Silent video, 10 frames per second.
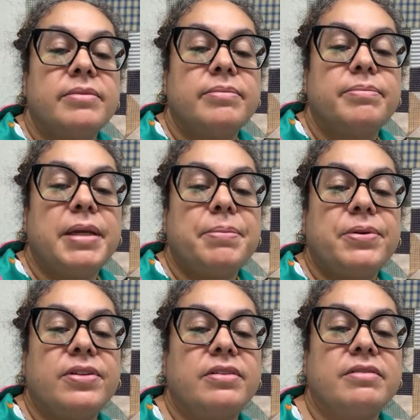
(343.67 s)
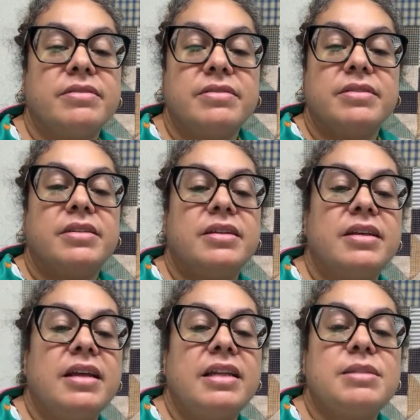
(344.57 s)
people
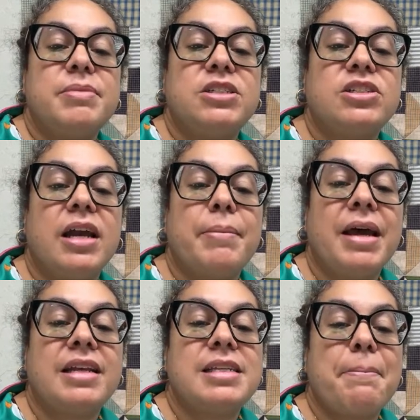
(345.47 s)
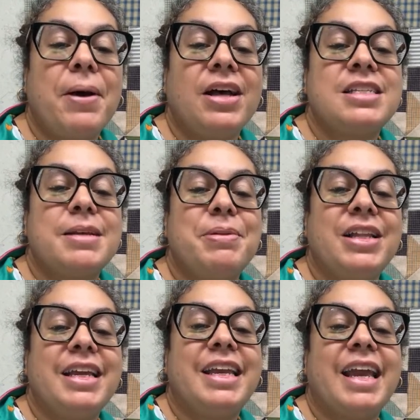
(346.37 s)
in as much time out as I
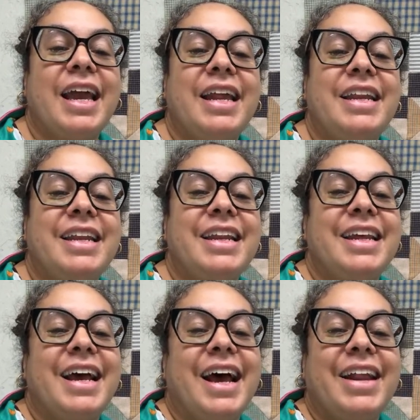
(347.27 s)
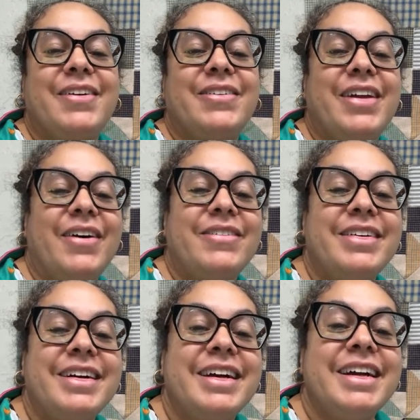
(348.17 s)
possibly can. I don't know.
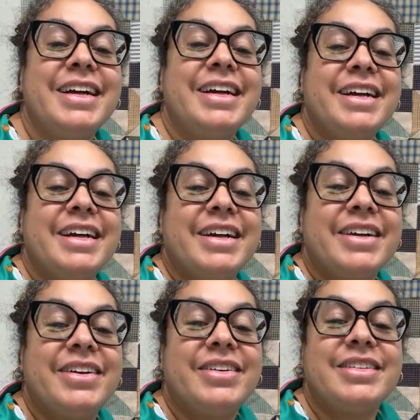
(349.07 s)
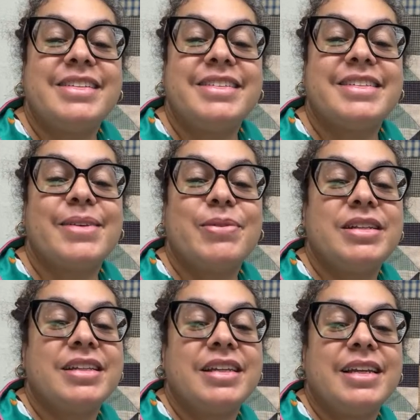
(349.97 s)
Good. Someone
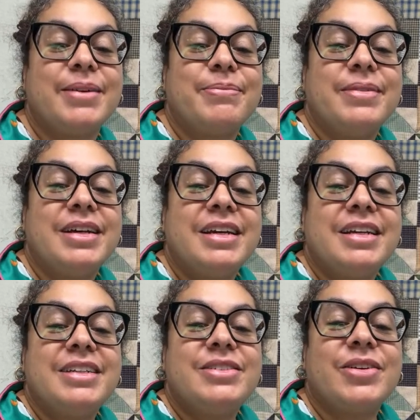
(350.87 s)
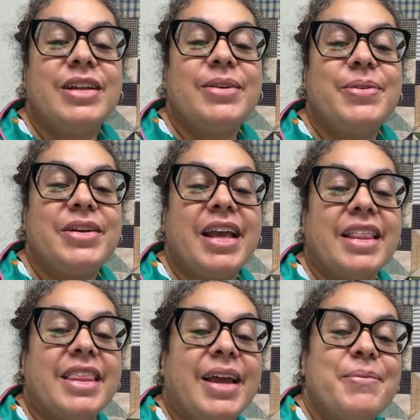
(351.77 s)
delete them. Joydy will
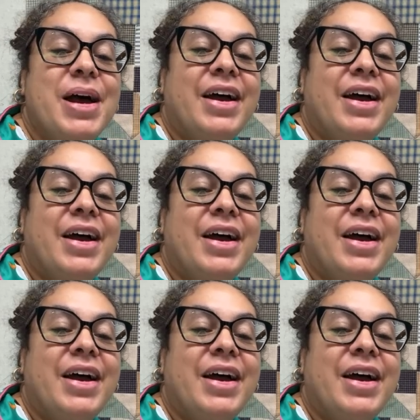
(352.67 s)
get them.